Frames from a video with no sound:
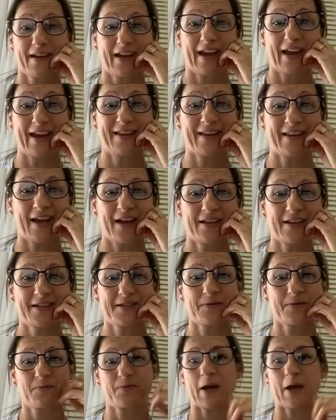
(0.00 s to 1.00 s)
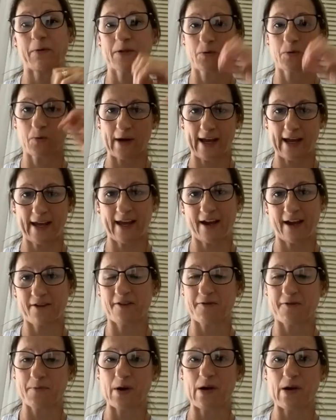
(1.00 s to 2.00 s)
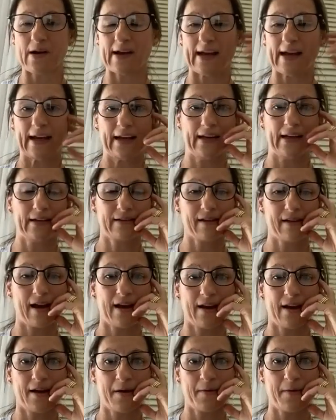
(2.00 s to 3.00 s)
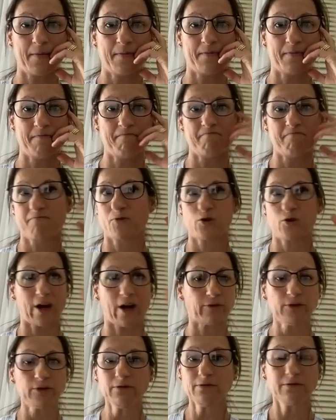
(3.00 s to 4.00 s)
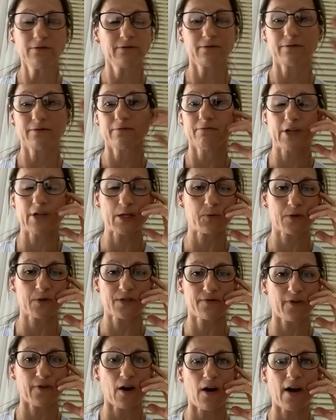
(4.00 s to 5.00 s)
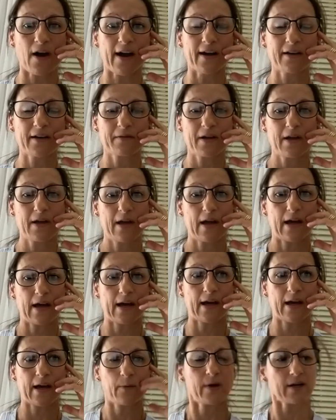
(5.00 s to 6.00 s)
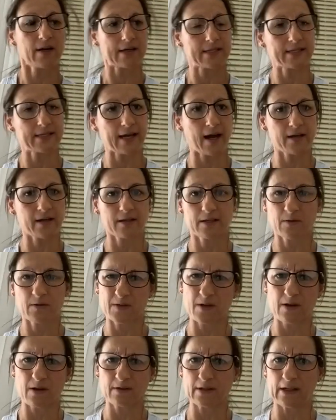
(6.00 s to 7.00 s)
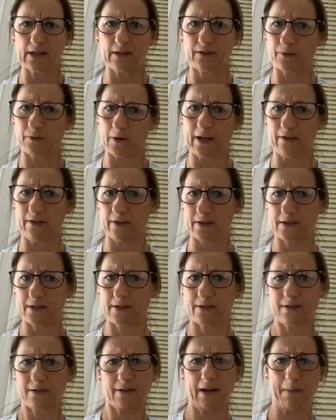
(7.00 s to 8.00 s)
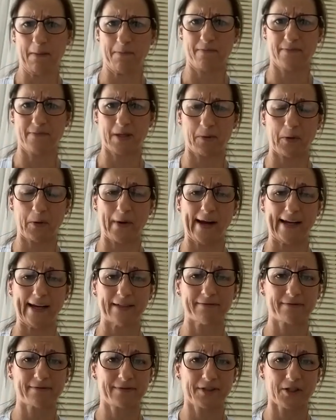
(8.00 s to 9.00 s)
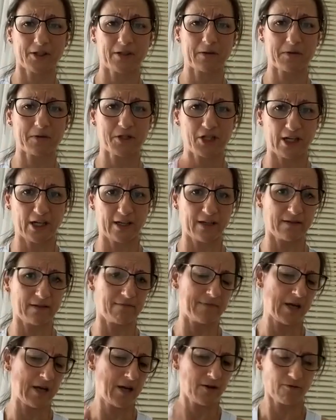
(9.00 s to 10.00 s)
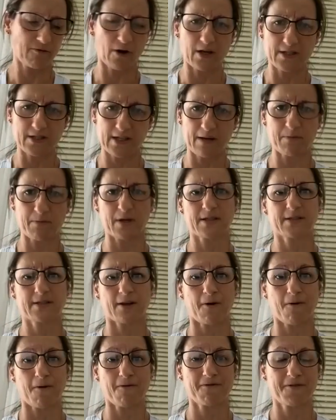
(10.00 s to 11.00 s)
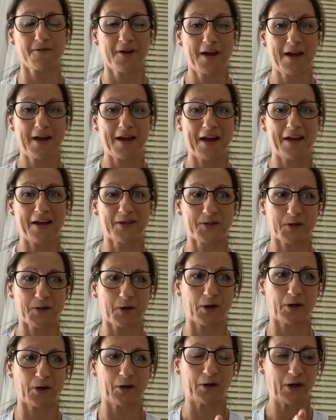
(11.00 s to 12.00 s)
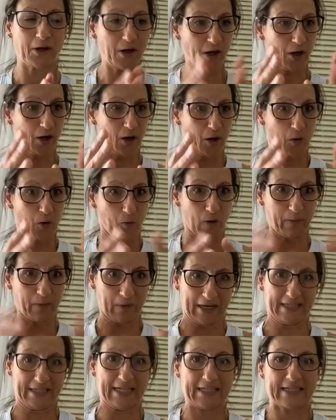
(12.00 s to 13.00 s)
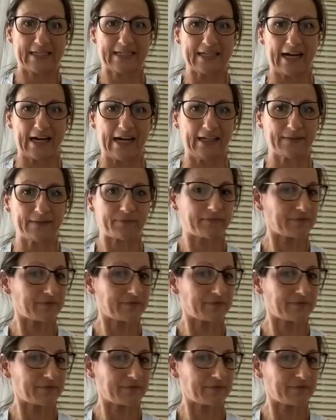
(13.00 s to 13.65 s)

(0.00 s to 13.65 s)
and that was way out of my travel, which was fine. When I started, there was only 3 of us in WA, so there was Chicken, Rosie, and myself. And so when we did start,